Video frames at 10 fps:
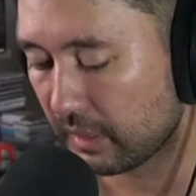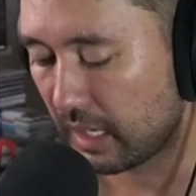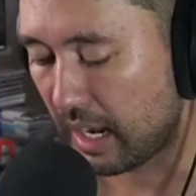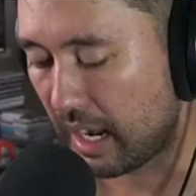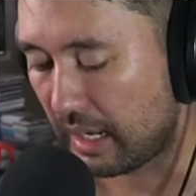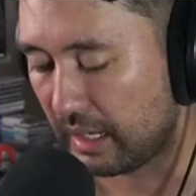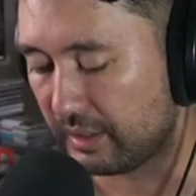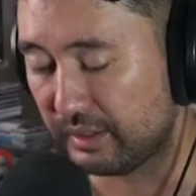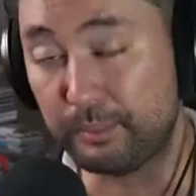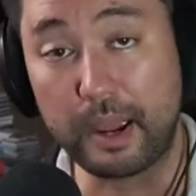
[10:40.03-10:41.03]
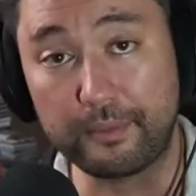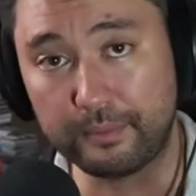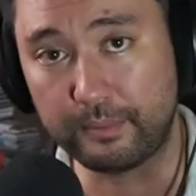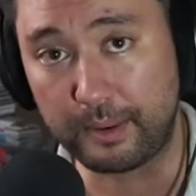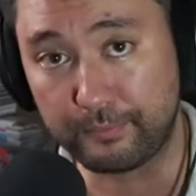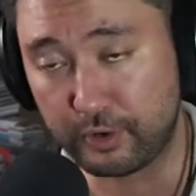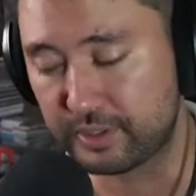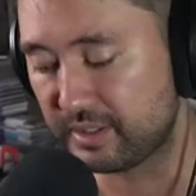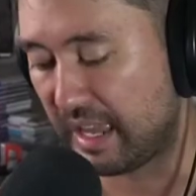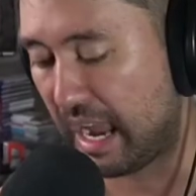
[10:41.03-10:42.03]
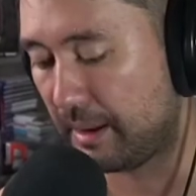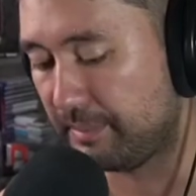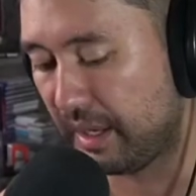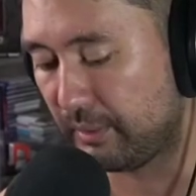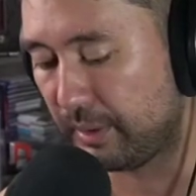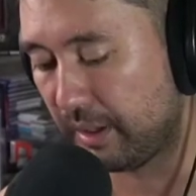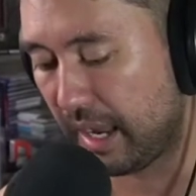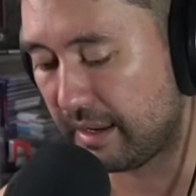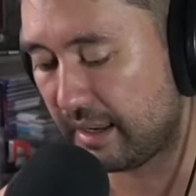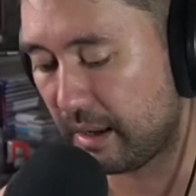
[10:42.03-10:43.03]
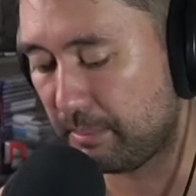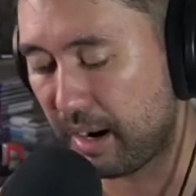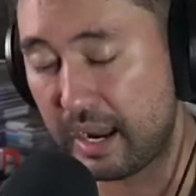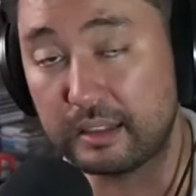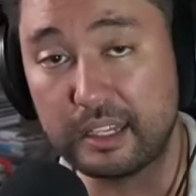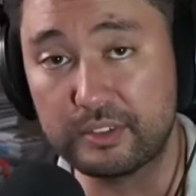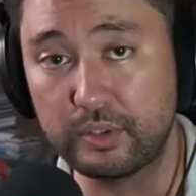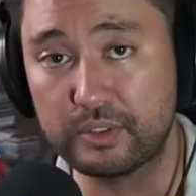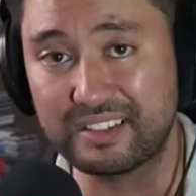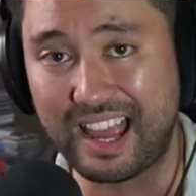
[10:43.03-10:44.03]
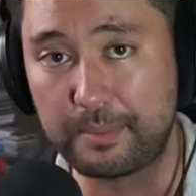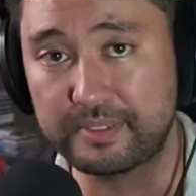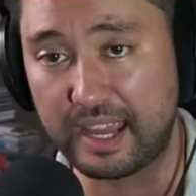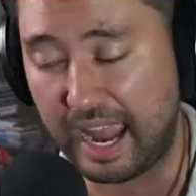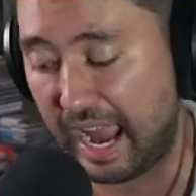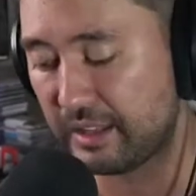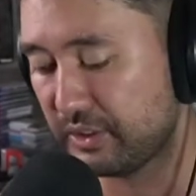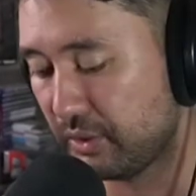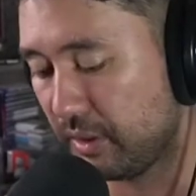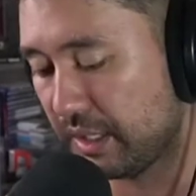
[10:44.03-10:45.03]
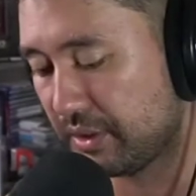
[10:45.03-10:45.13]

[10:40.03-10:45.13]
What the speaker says: my first slab, and we ended up buying these 2 slabs to add to it.